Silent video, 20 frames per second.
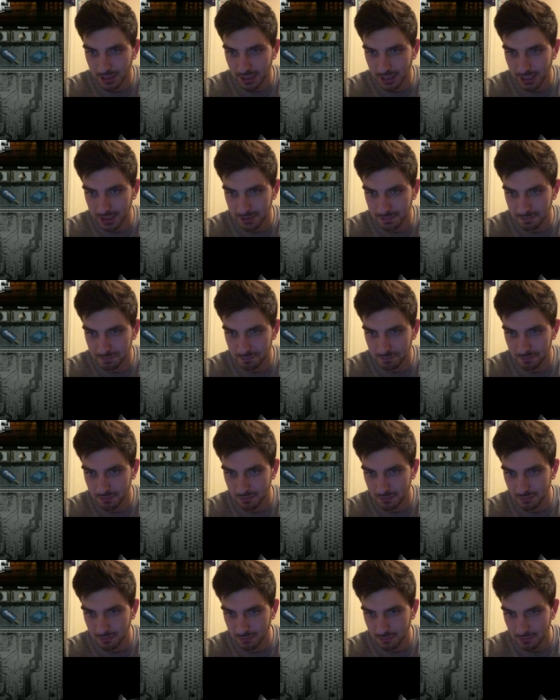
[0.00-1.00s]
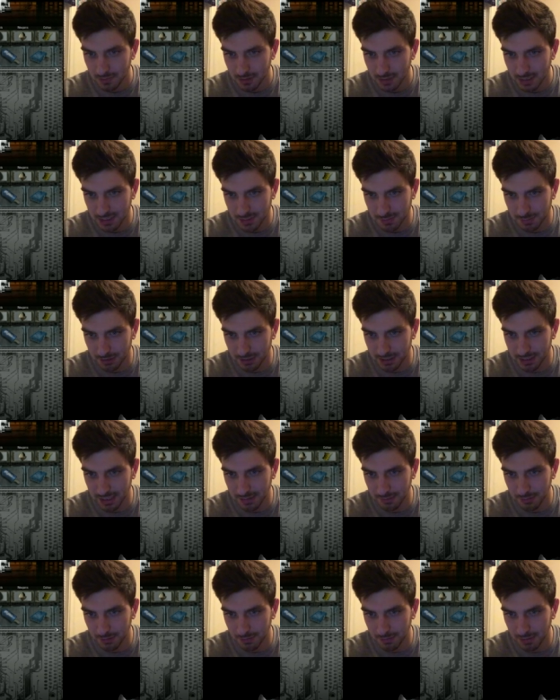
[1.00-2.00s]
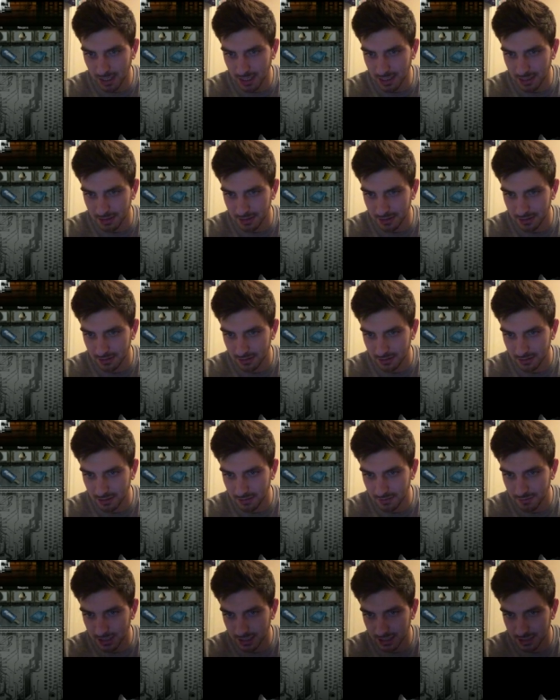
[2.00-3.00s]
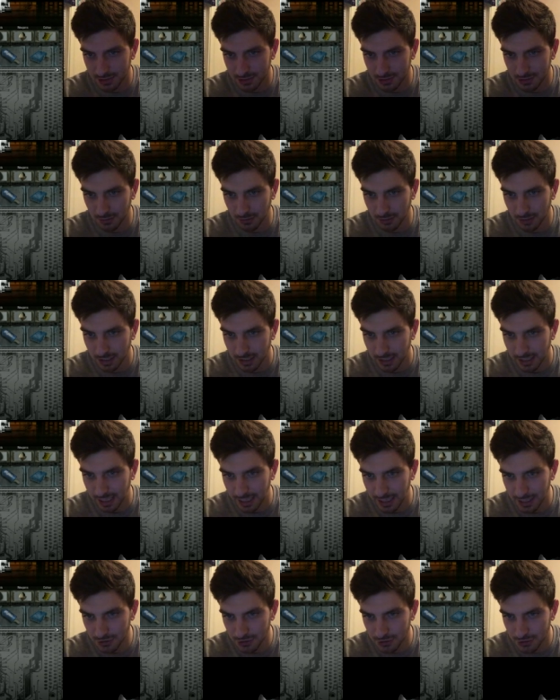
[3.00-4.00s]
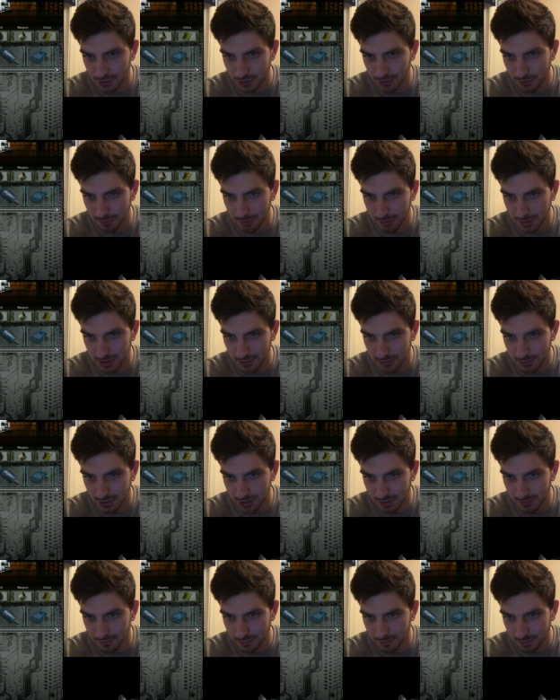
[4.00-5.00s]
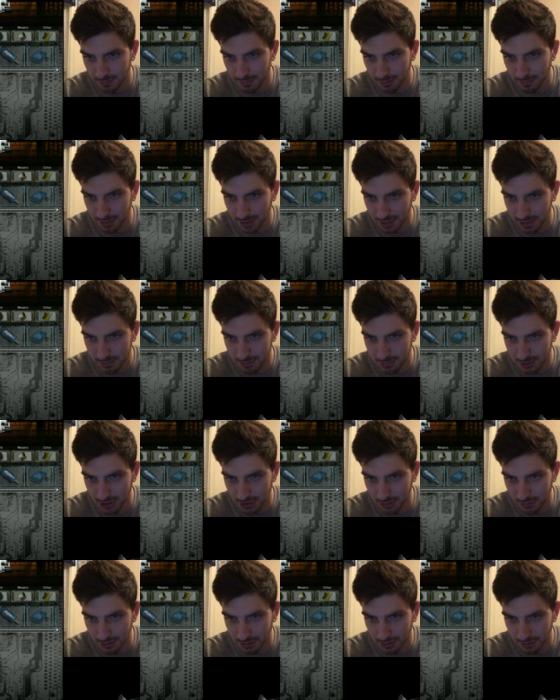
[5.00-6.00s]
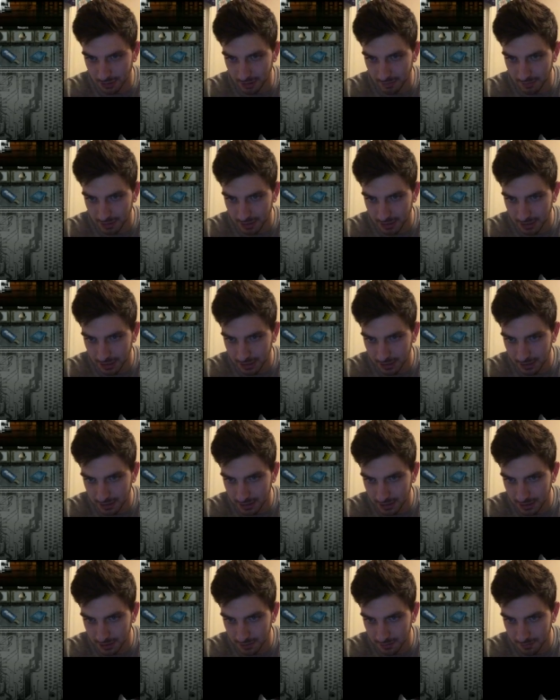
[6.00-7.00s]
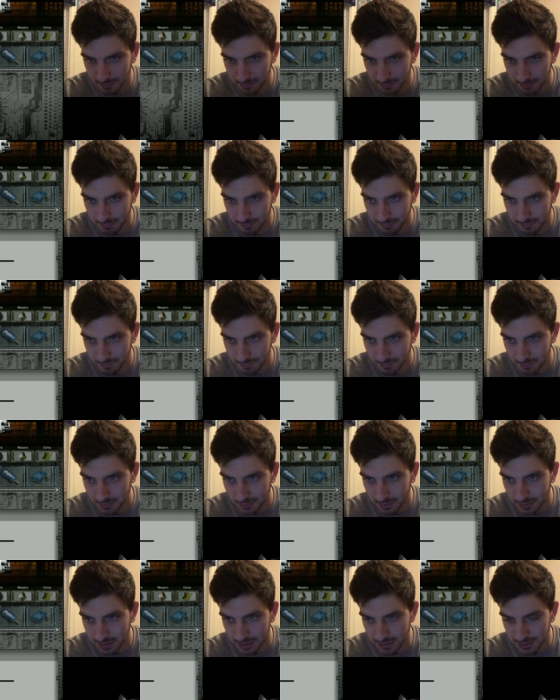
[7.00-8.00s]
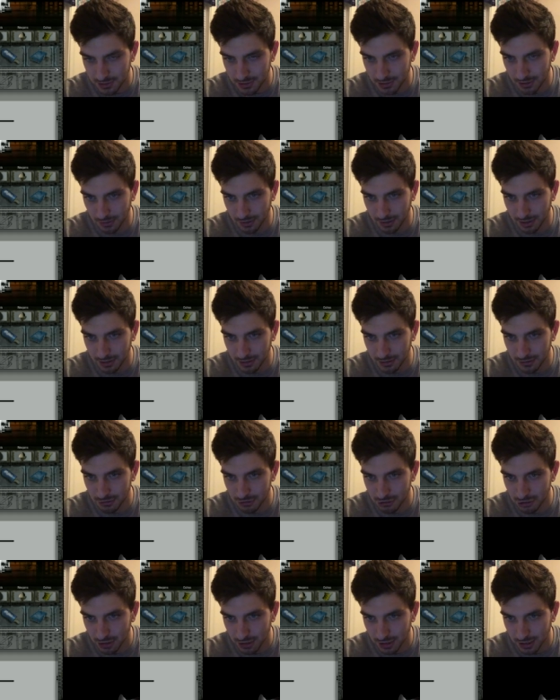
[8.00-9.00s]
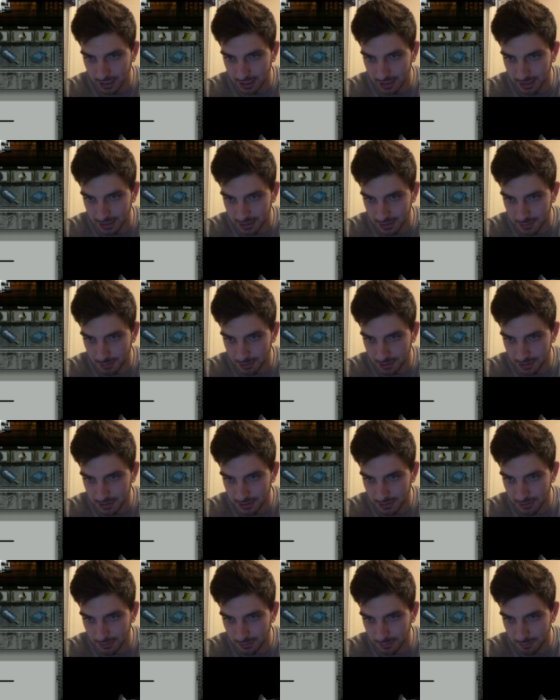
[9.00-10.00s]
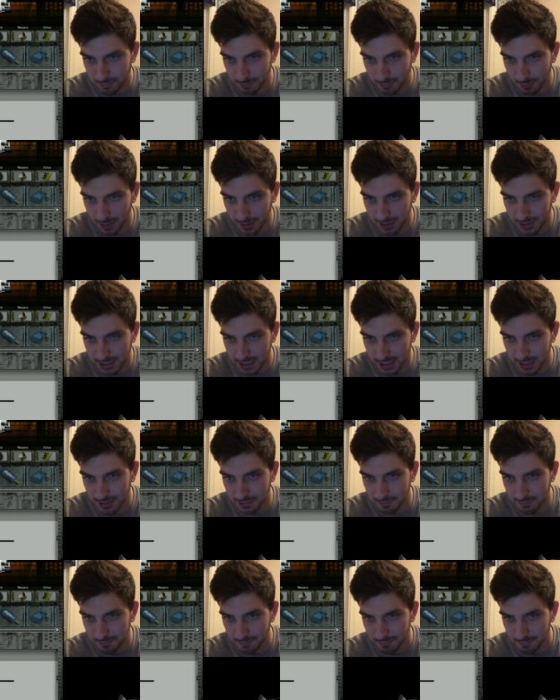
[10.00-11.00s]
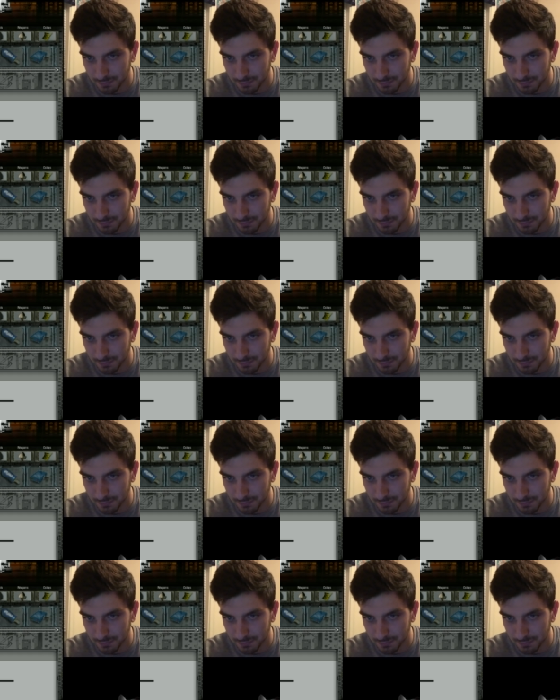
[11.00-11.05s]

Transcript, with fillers: And I think it's a pretty damn good bot. Even got this little hinge skirt piece, which I've, I'm, I'm like, I'm slowly learning. Can I click on it? That skirt hinge, and then he's put these little things on it.